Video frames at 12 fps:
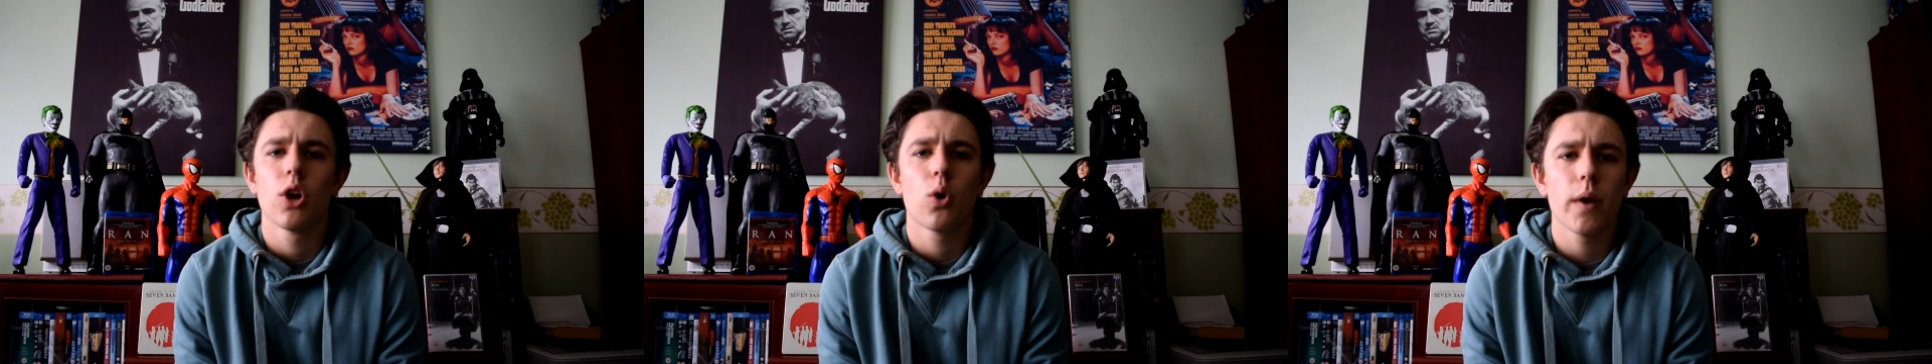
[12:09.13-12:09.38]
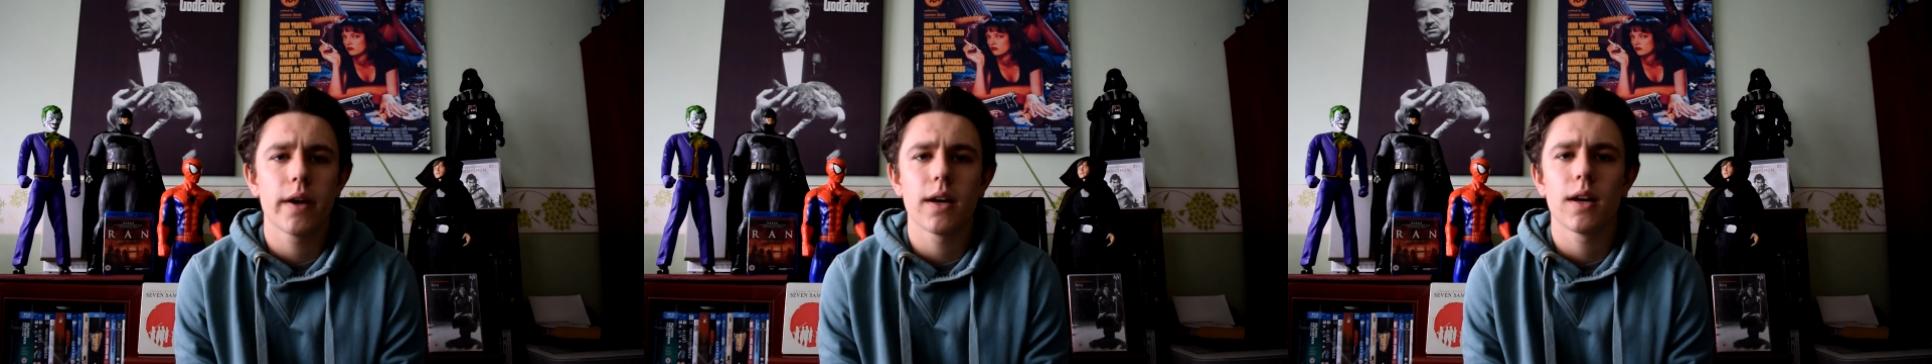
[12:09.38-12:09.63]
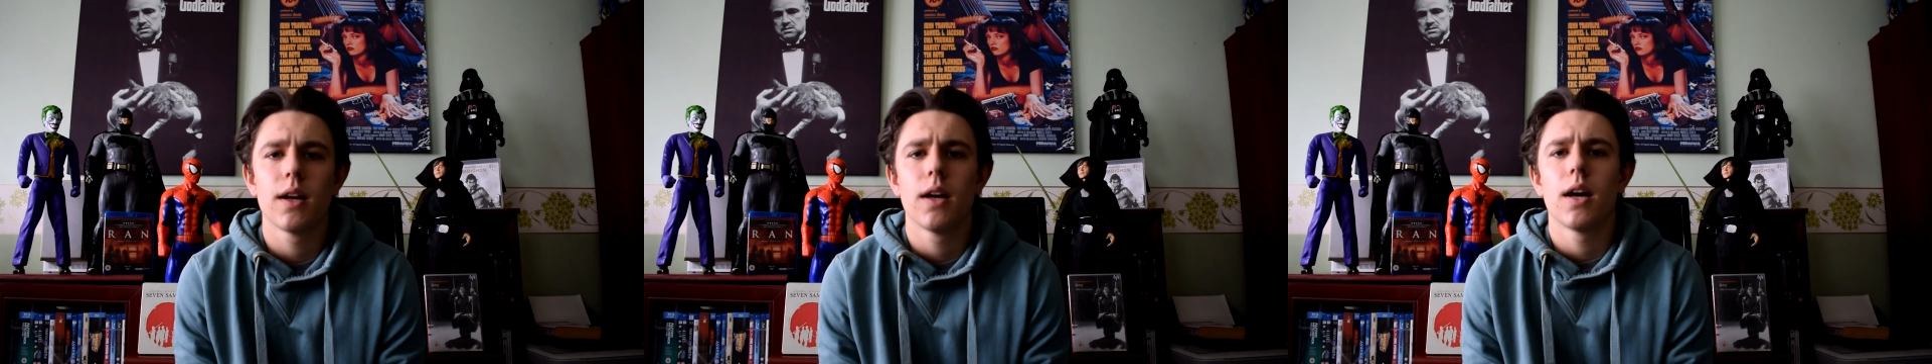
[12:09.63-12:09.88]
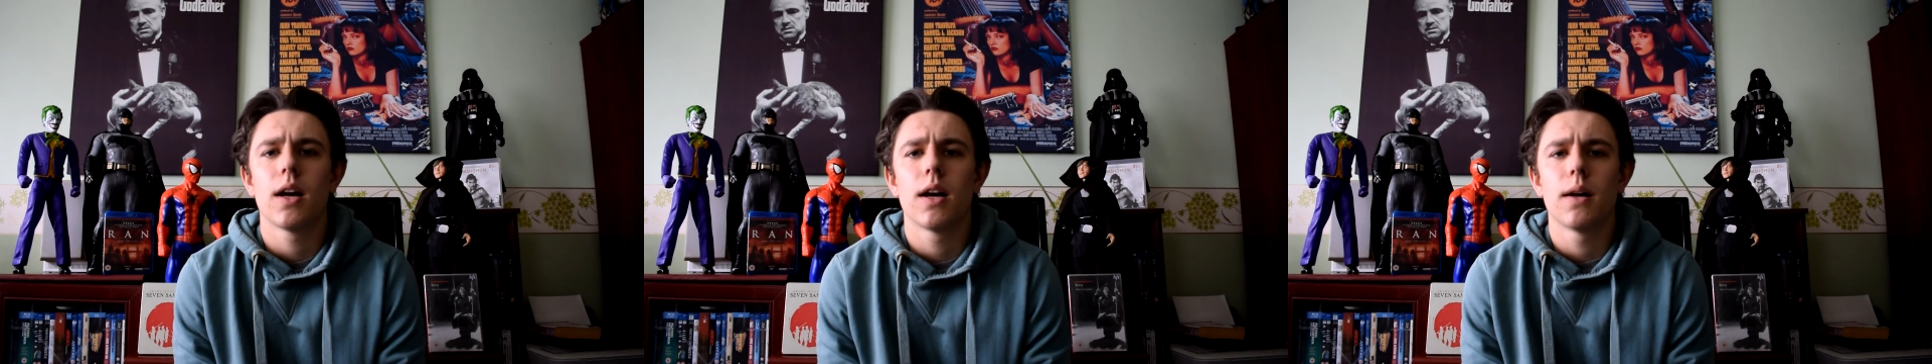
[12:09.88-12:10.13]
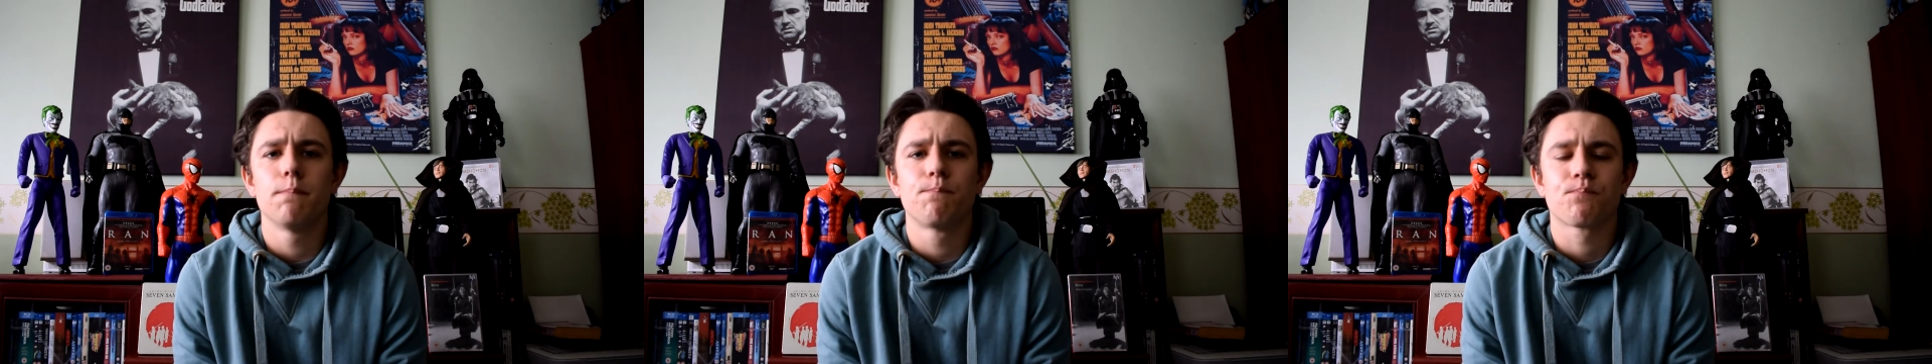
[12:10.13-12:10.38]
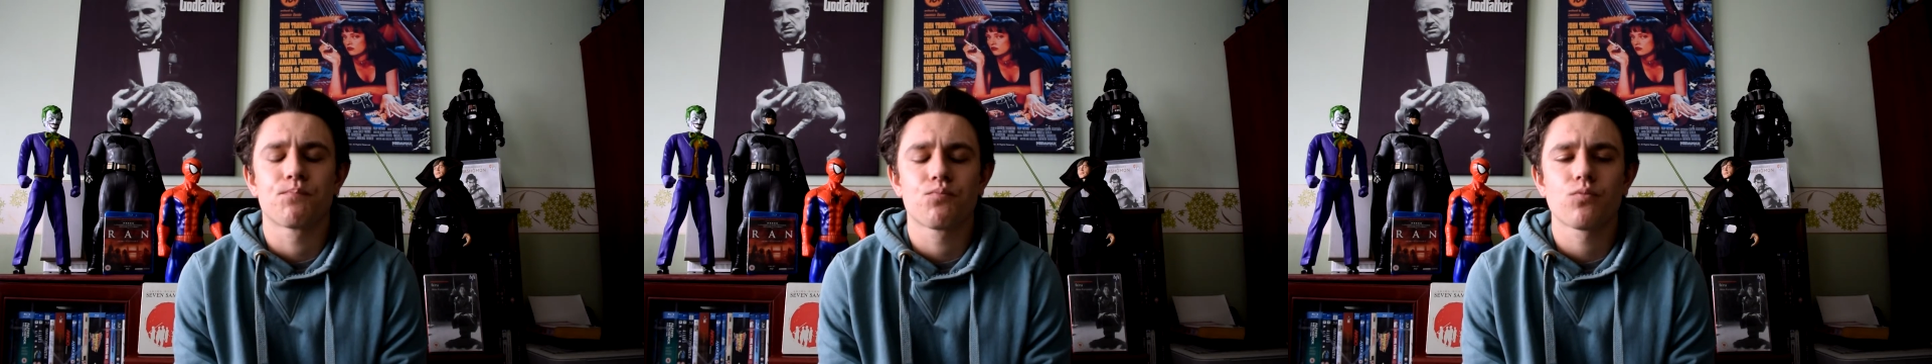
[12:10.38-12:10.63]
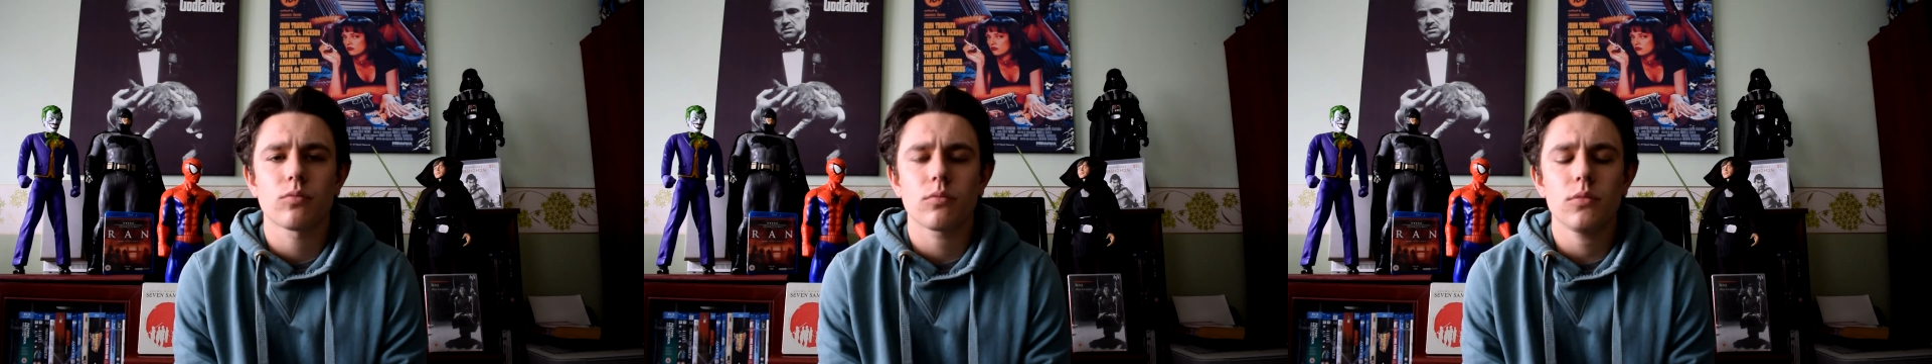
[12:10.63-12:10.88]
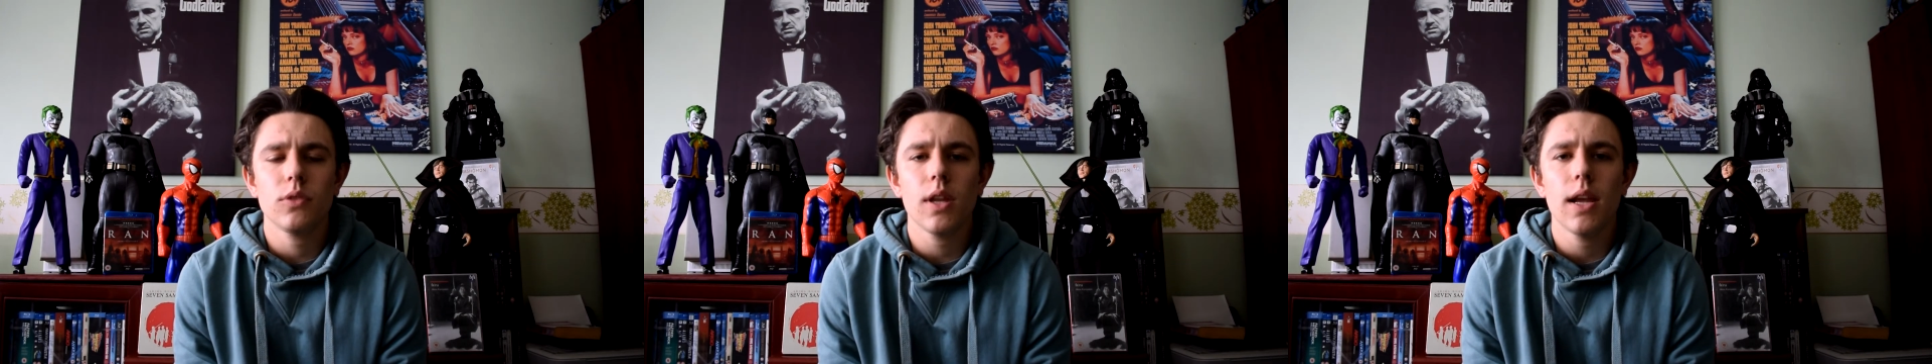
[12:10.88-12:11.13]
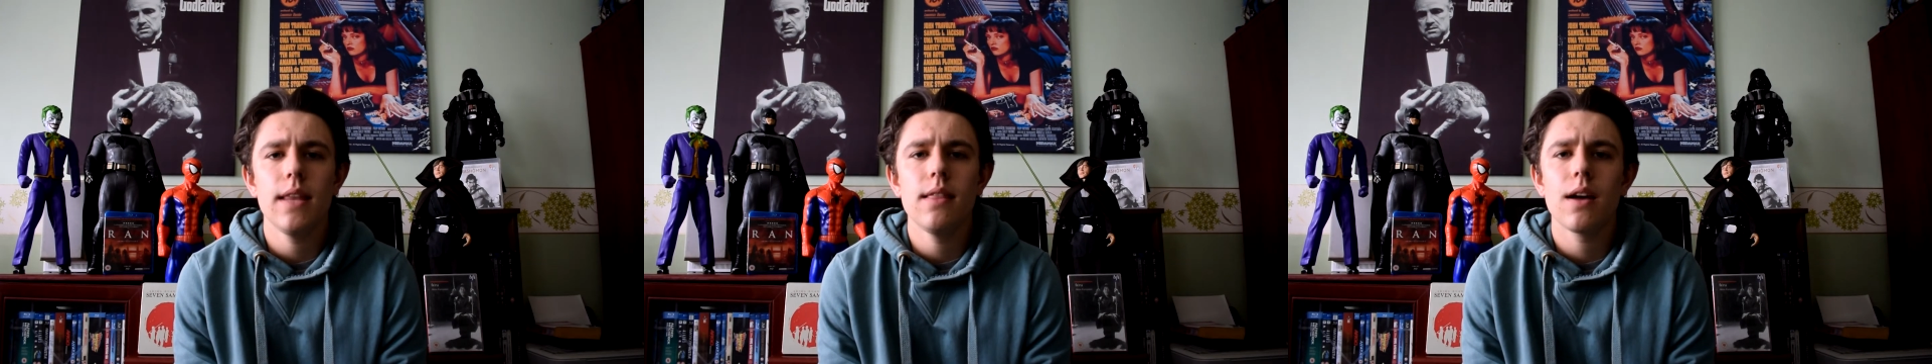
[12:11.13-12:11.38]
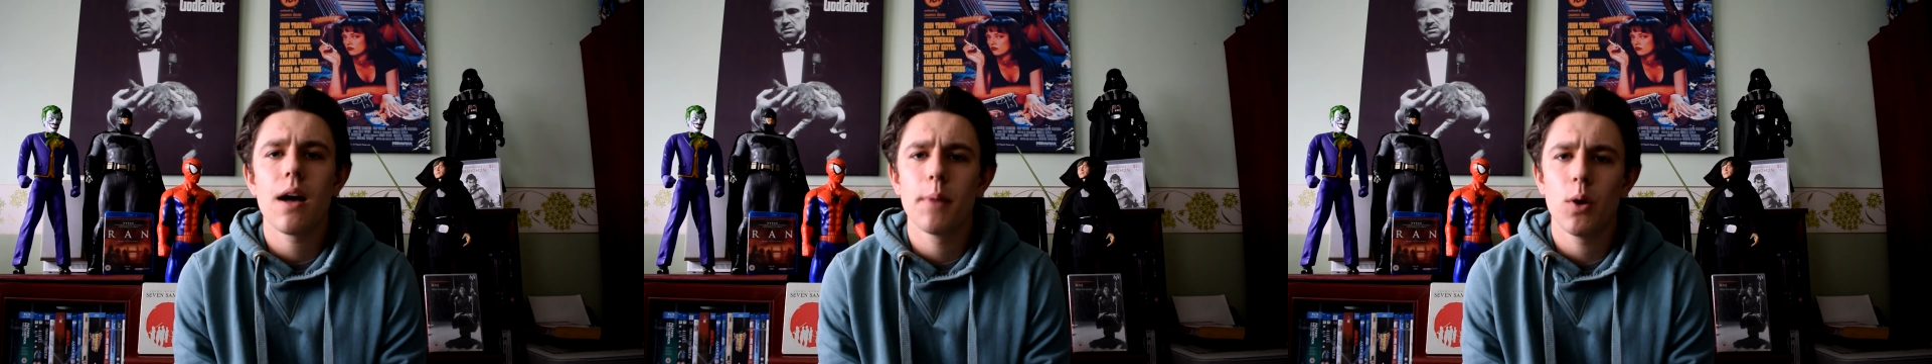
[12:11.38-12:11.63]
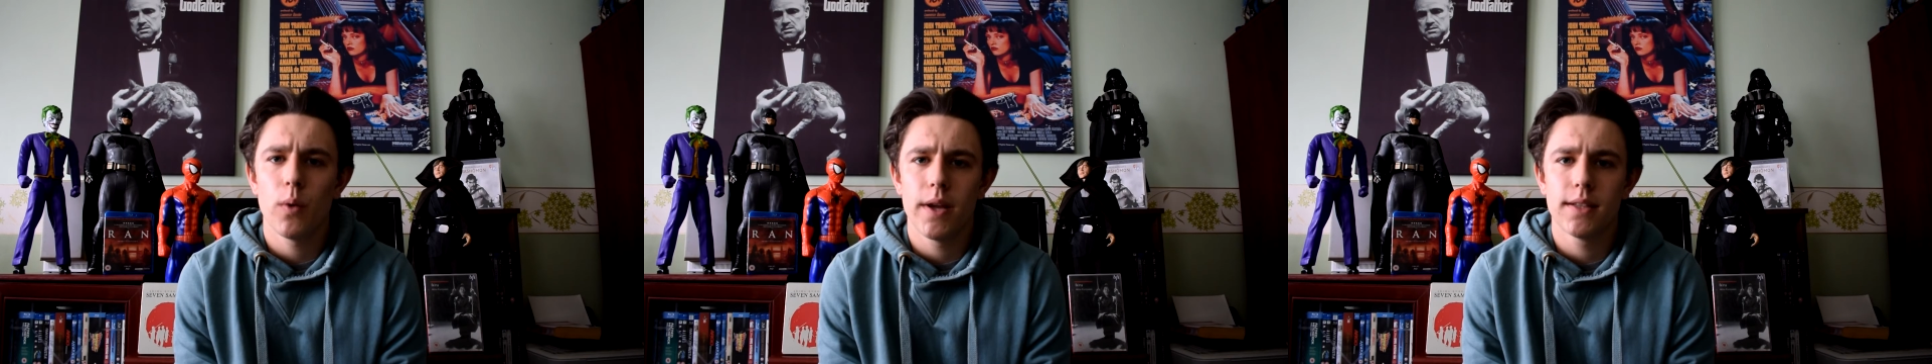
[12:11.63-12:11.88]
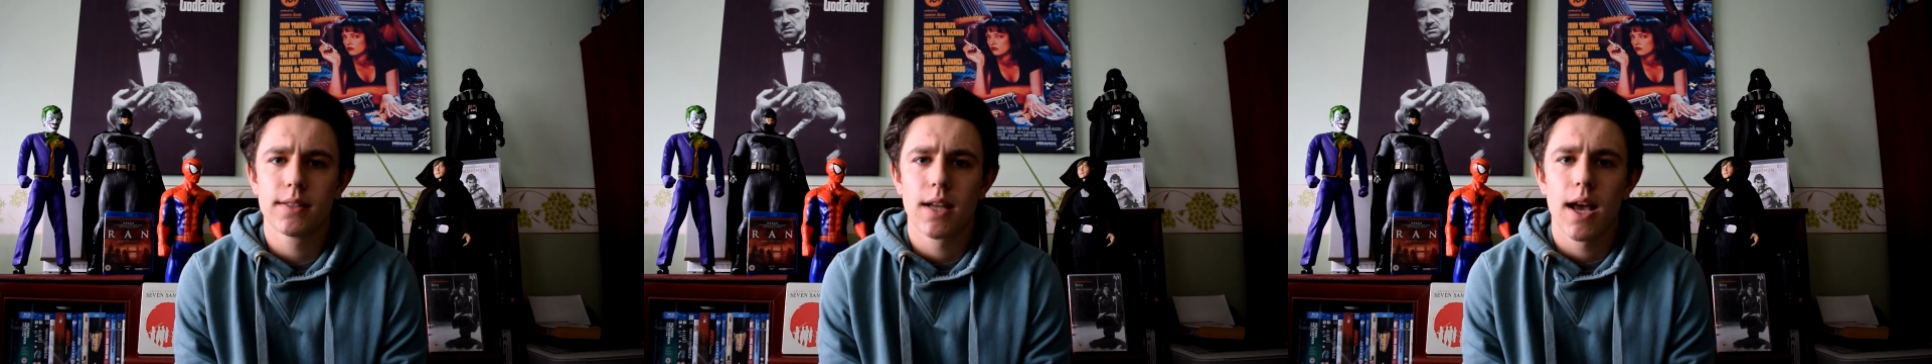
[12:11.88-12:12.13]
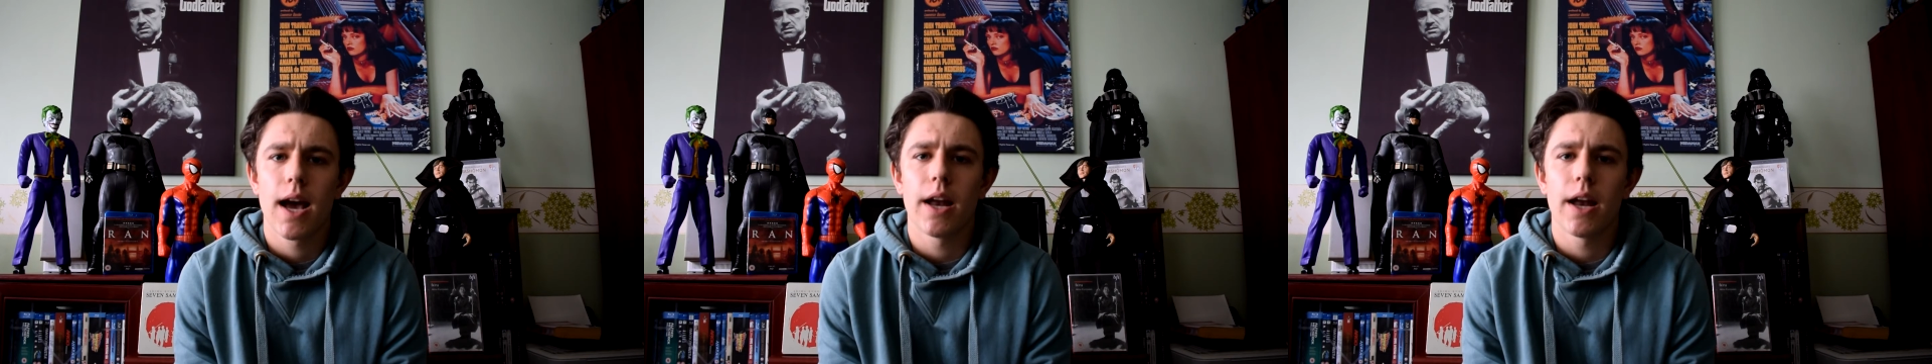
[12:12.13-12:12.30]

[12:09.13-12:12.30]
quicker in the coming weeks,